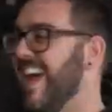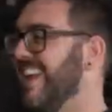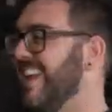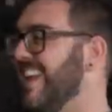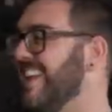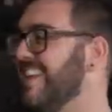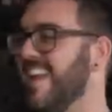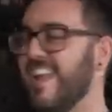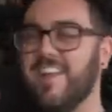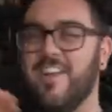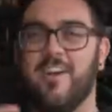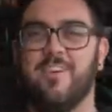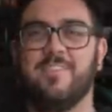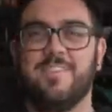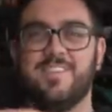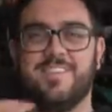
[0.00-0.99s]
and in and
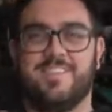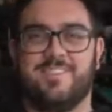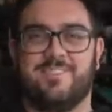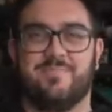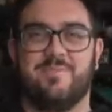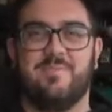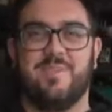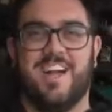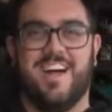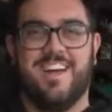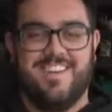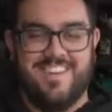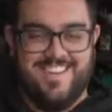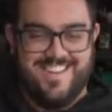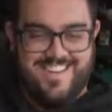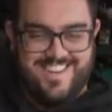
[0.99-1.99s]
over the distributor.
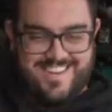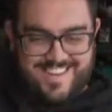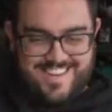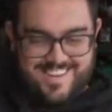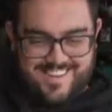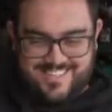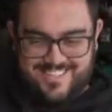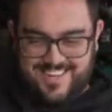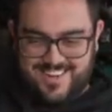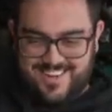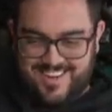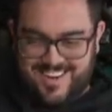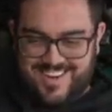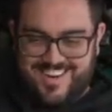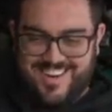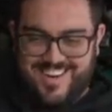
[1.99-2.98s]
Yeah, and then so,
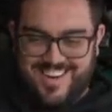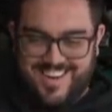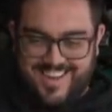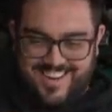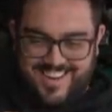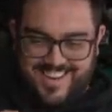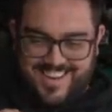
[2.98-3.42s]
will die.